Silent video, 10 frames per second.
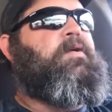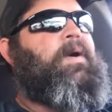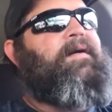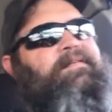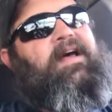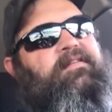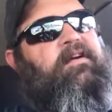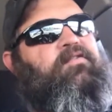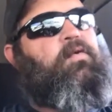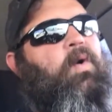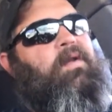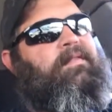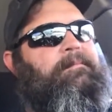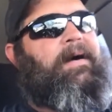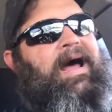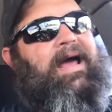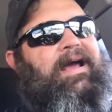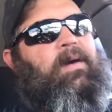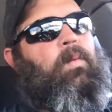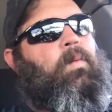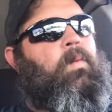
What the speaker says: you have less control of the bike,